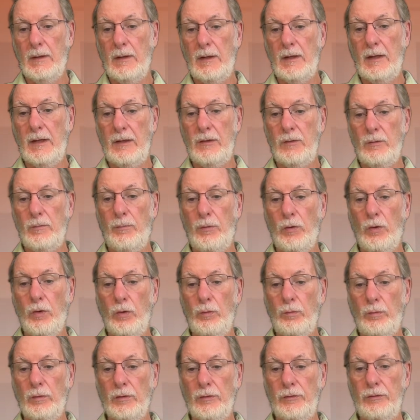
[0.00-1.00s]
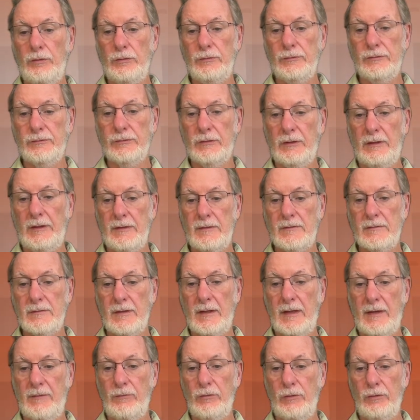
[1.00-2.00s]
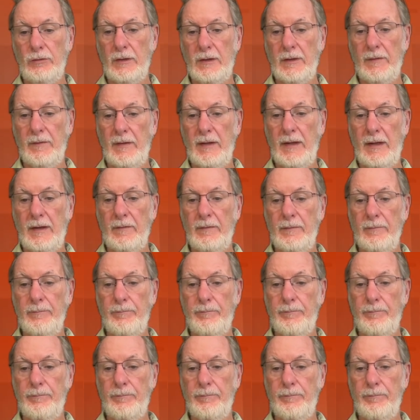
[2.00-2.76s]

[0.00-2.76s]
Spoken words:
and the bone will do. So let's have a look at that.